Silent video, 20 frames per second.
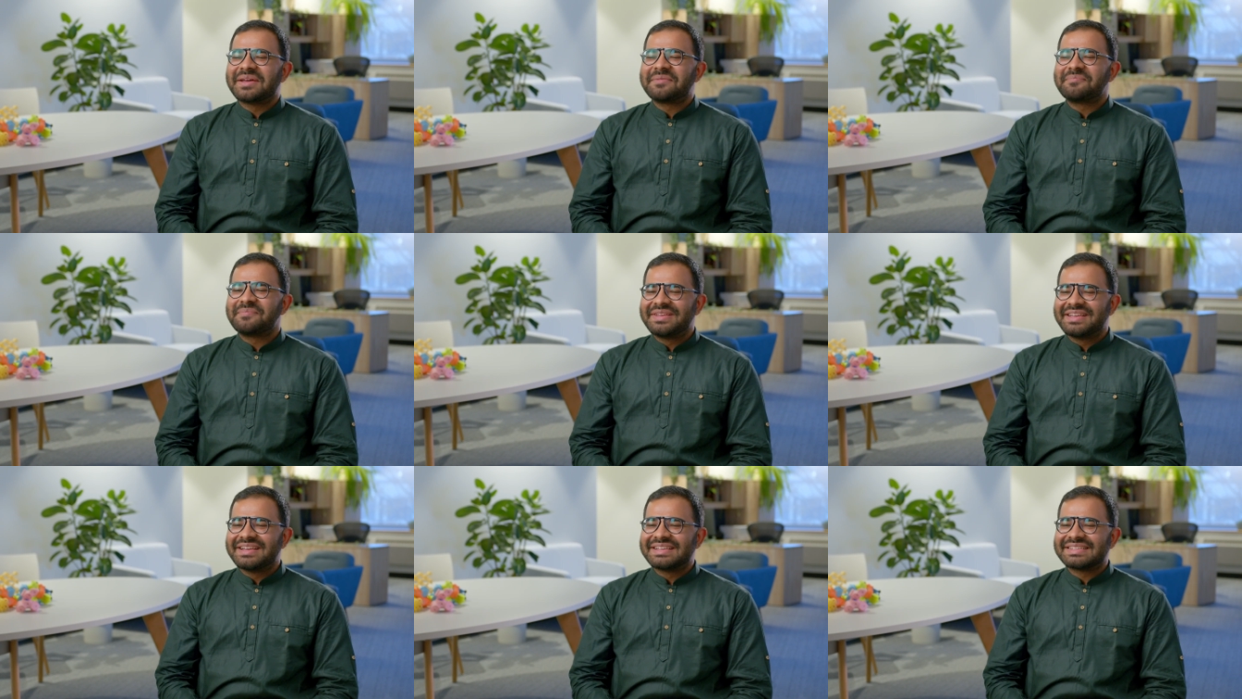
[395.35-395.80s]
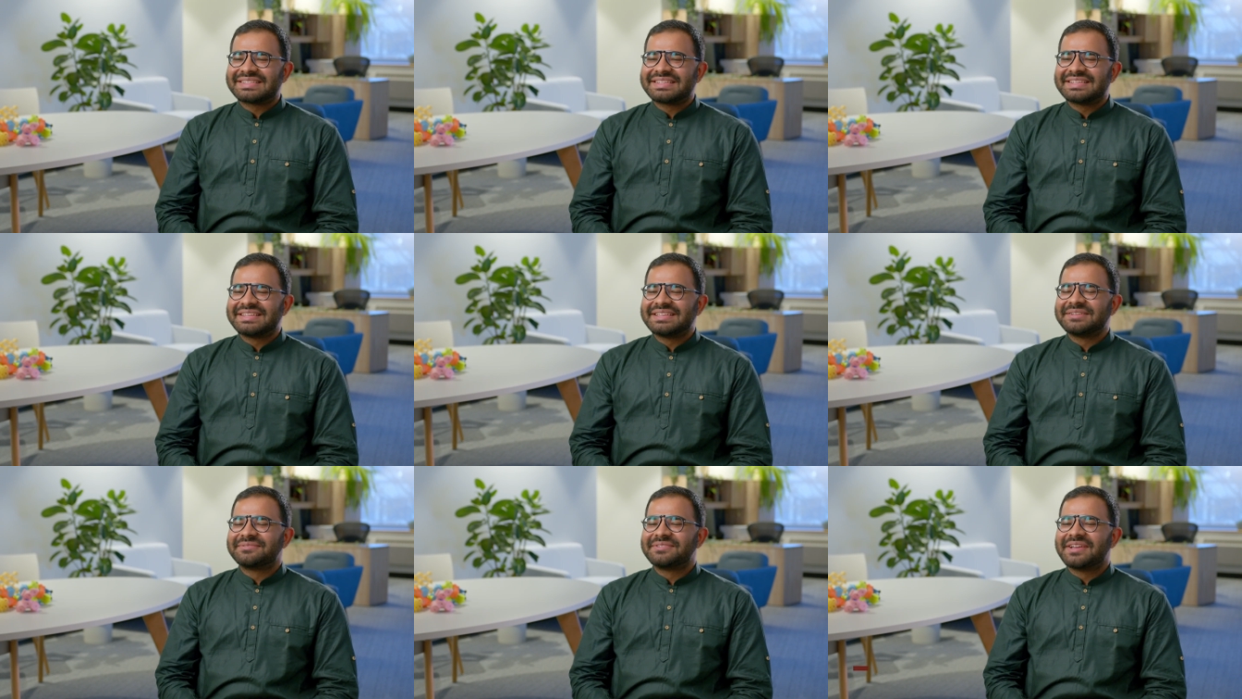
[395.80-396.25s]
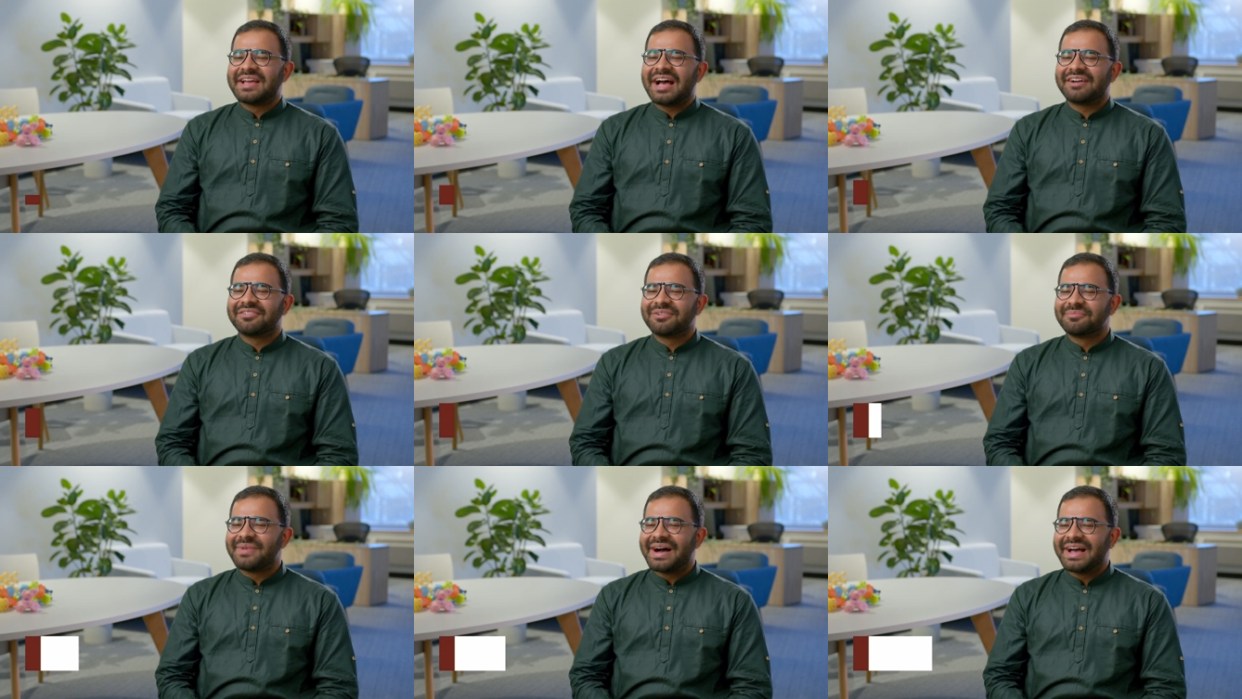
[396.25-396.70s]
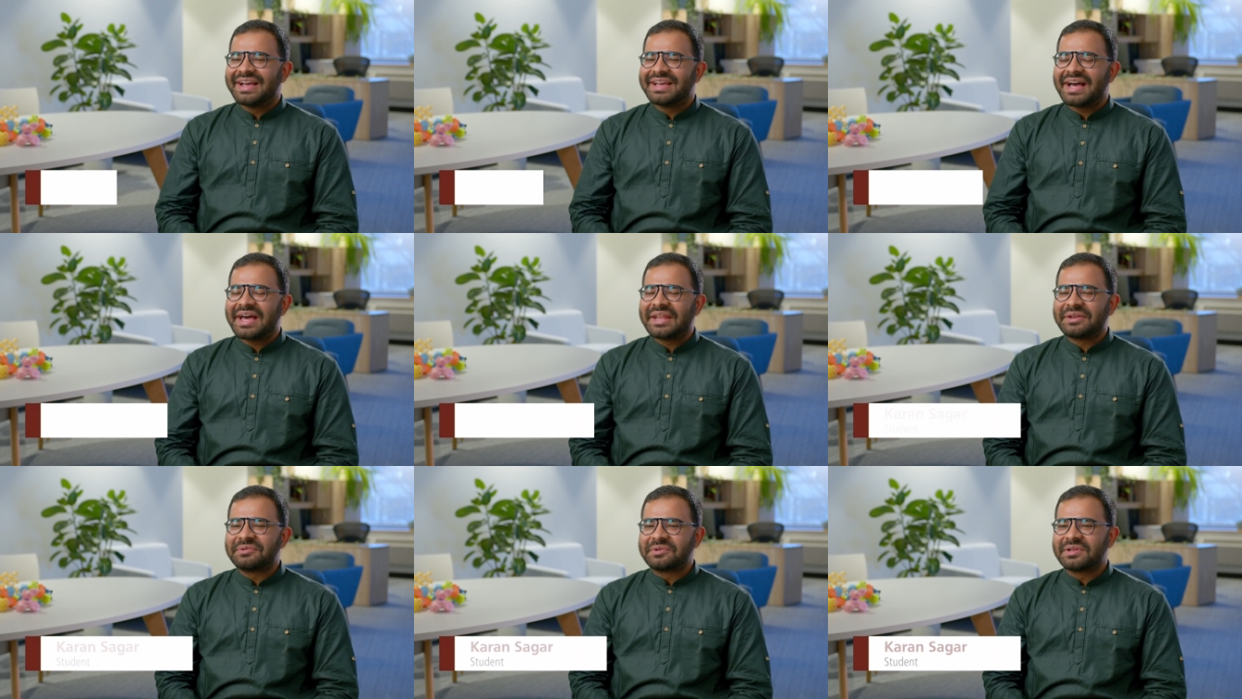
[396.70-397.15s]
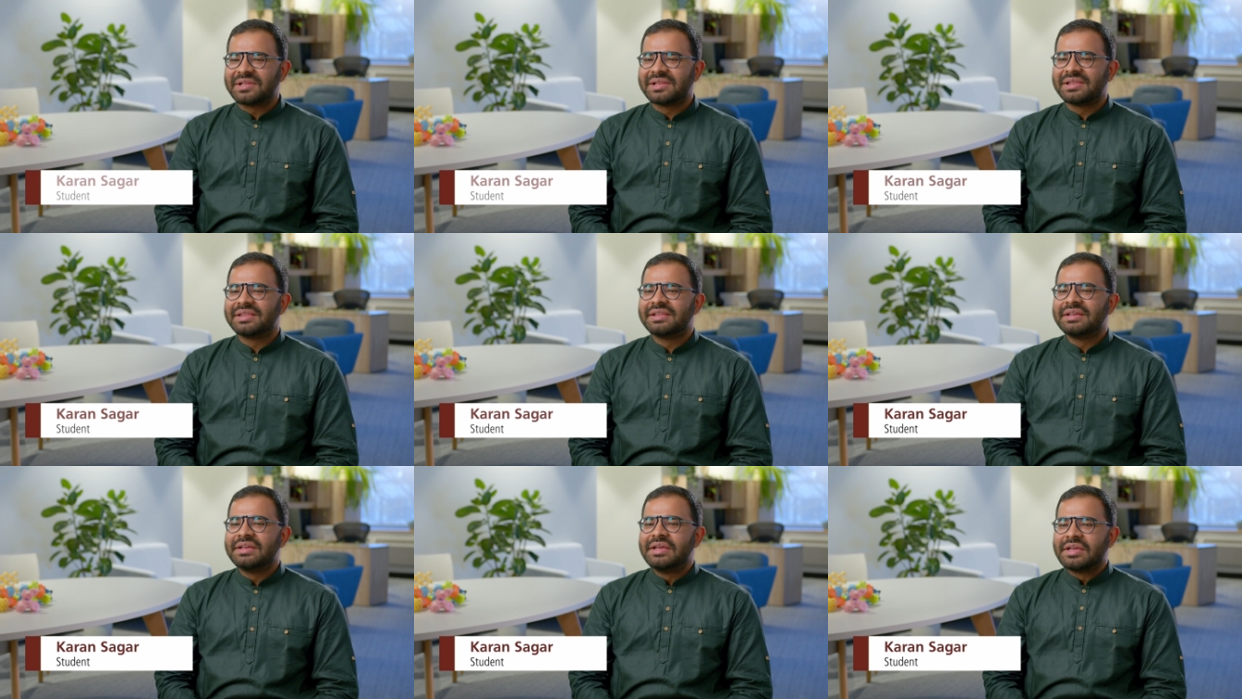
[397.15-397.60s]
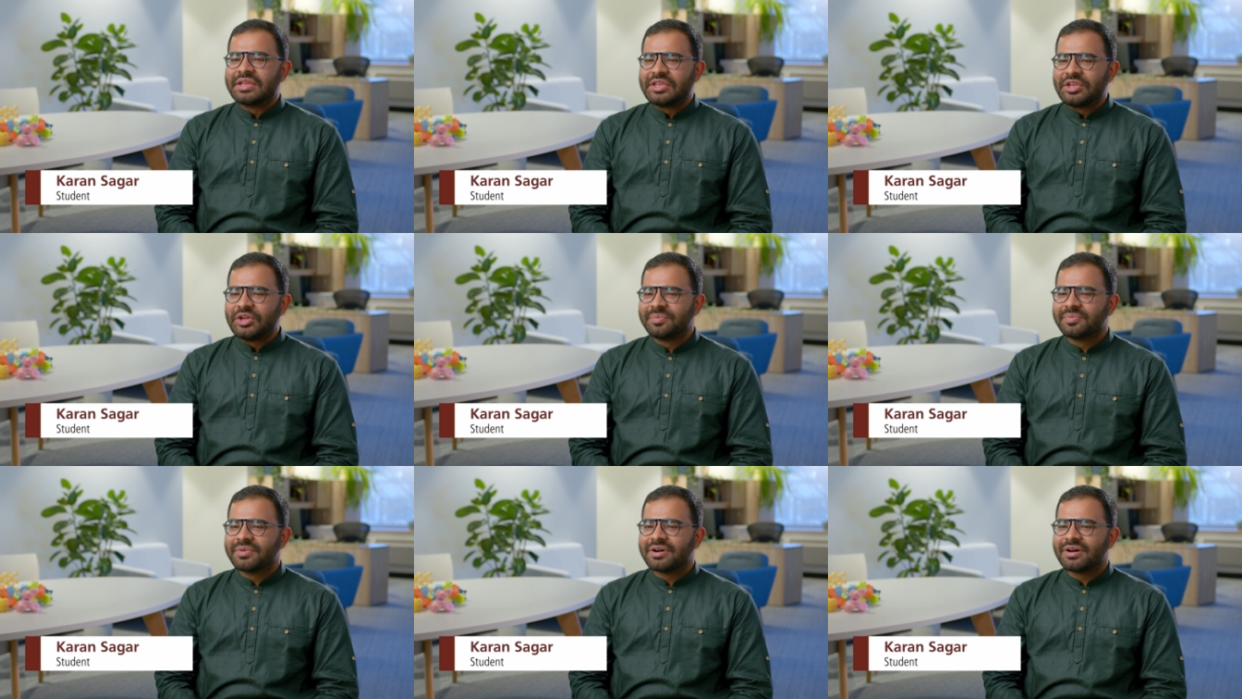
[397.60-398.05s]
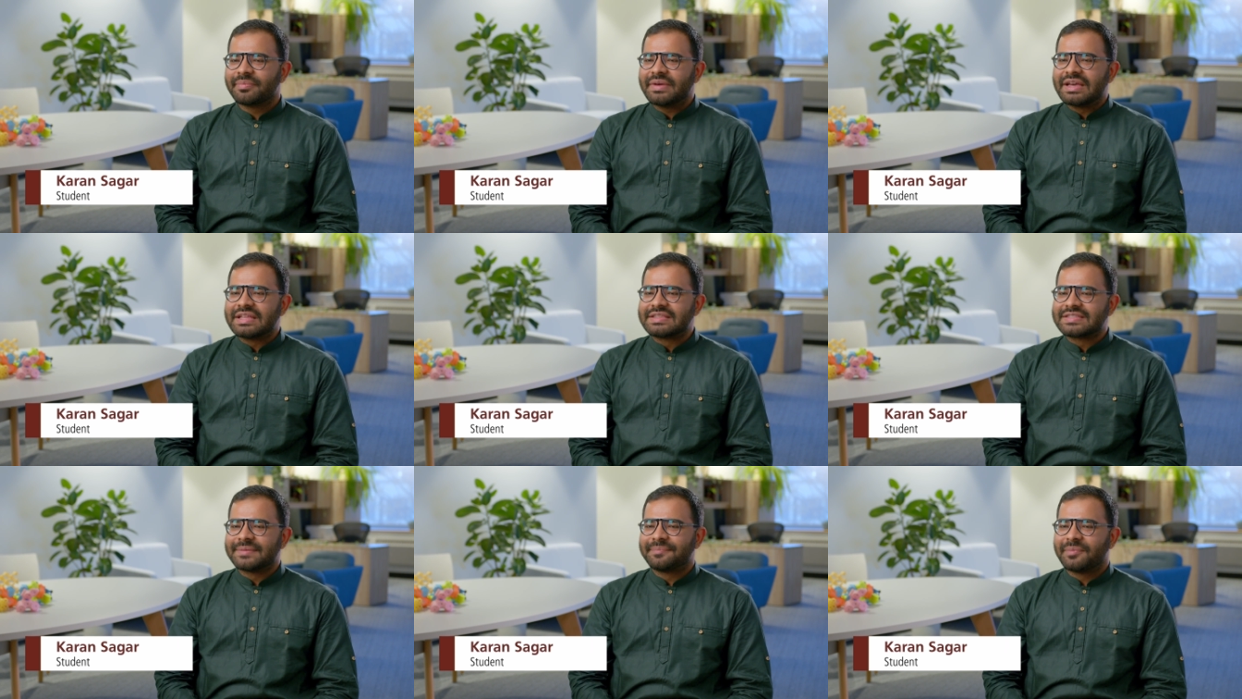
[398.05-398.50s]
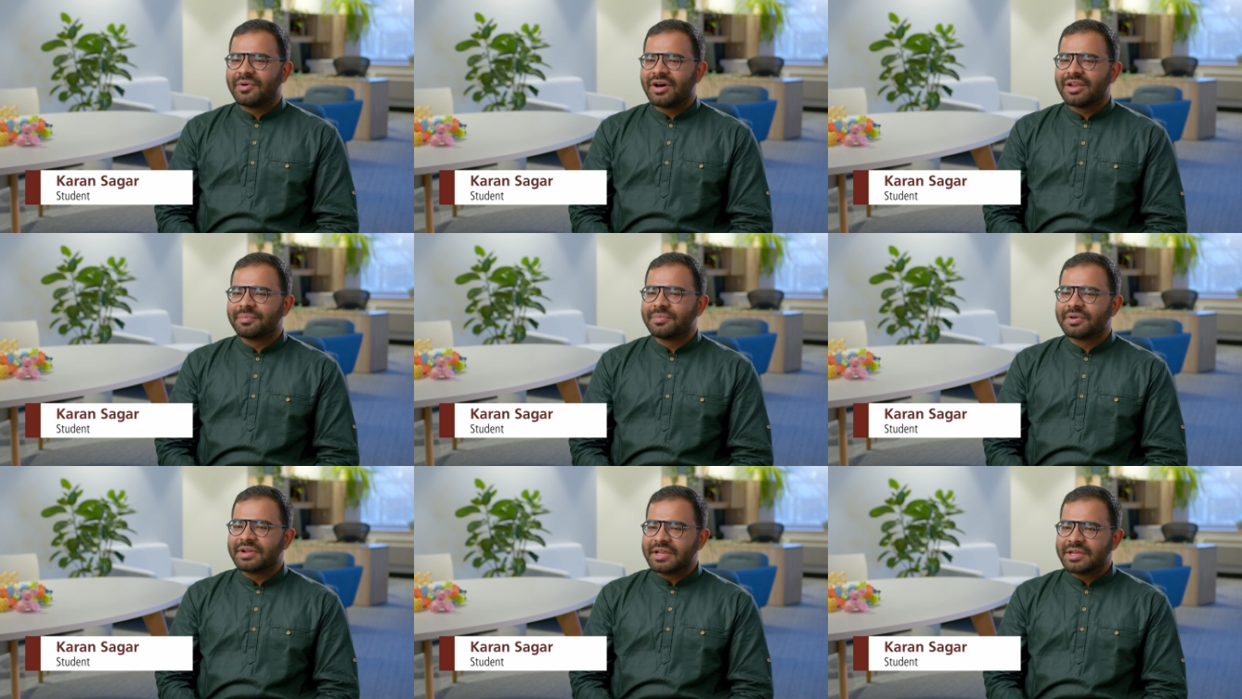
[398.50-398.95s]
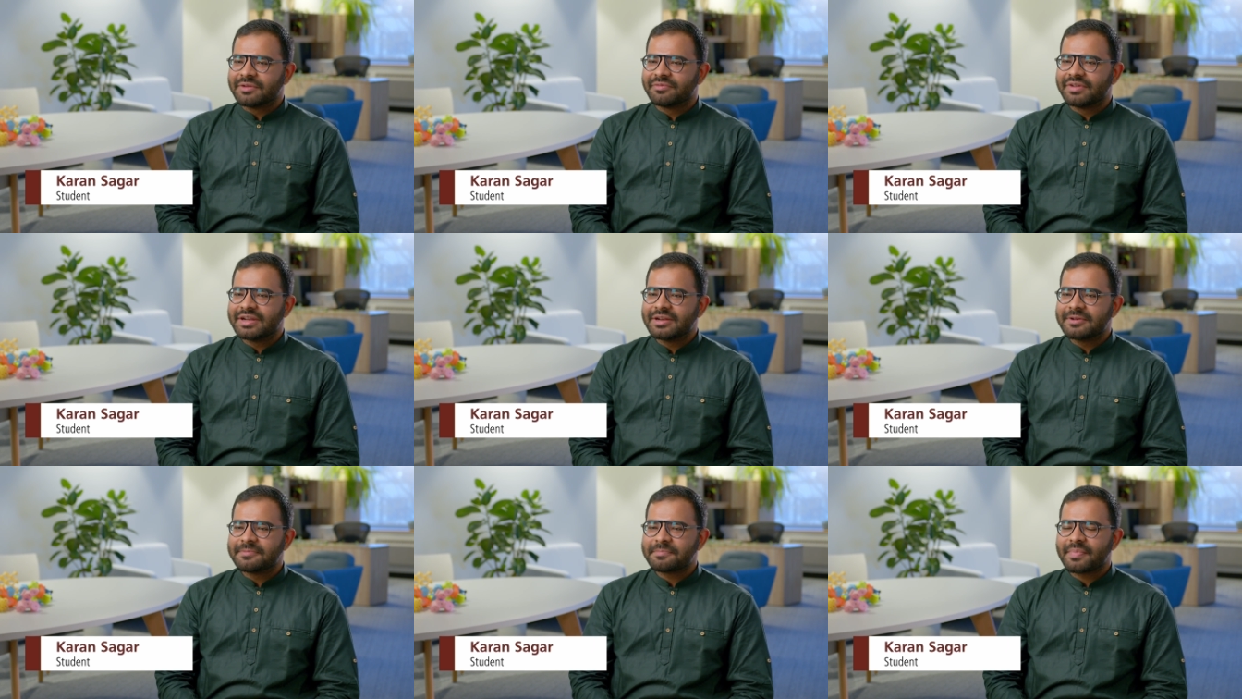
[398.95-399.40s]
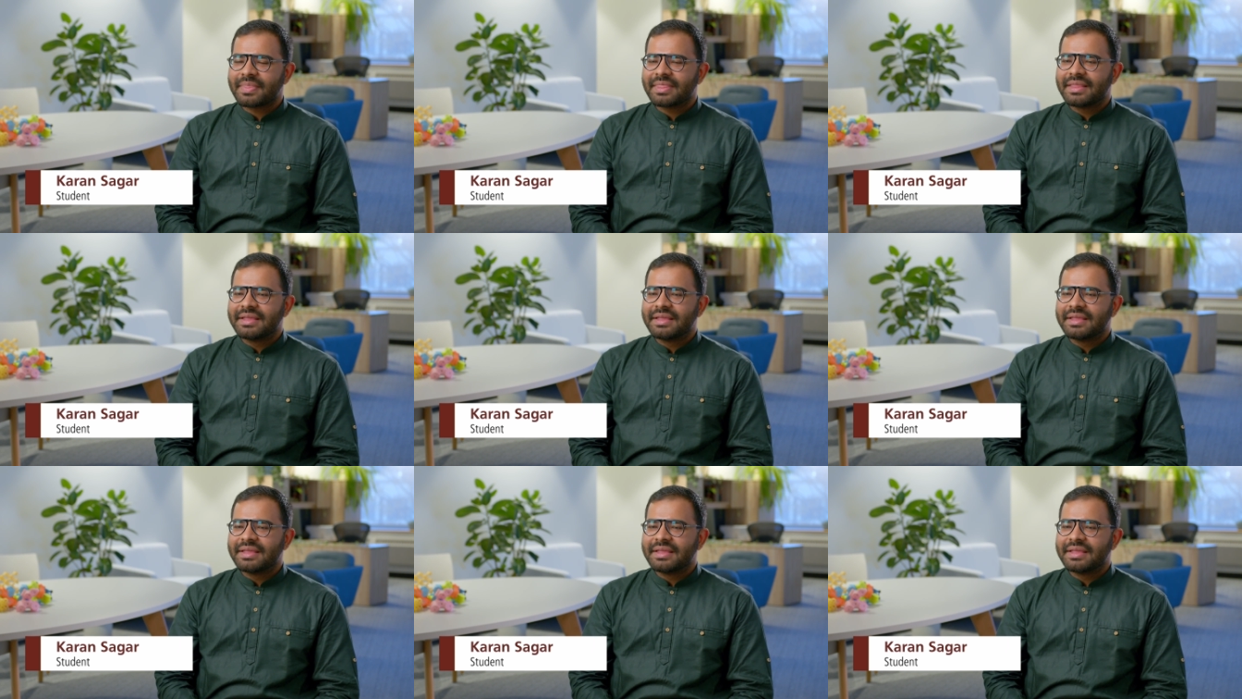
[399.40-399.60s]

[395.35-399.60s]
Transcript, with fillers: at PSE, we have a biannual UMOP, it's a polymer event,